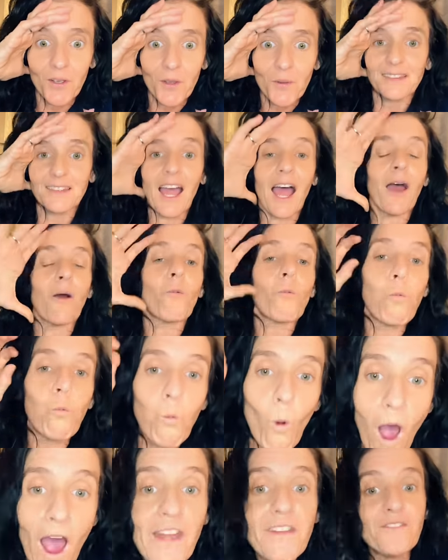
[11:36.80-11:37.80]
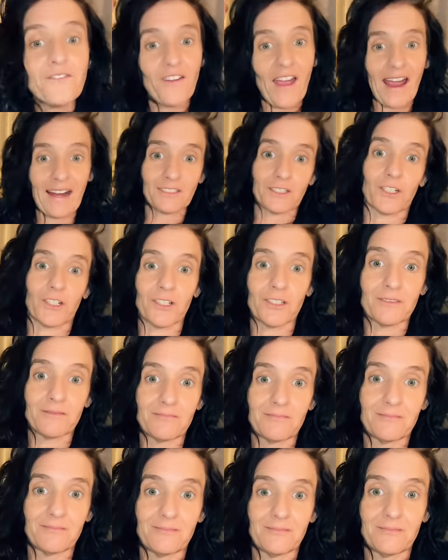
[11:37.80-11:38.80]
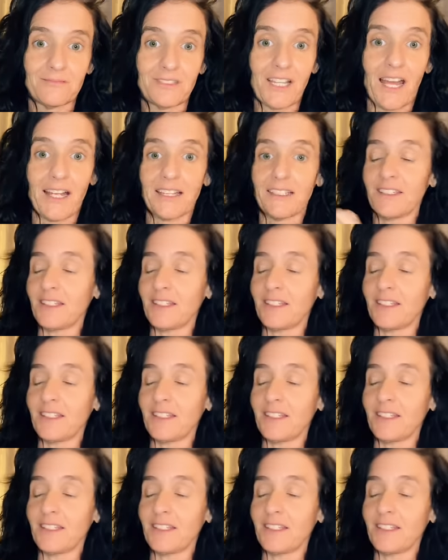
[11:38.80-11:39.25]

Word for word: that one factor. Not,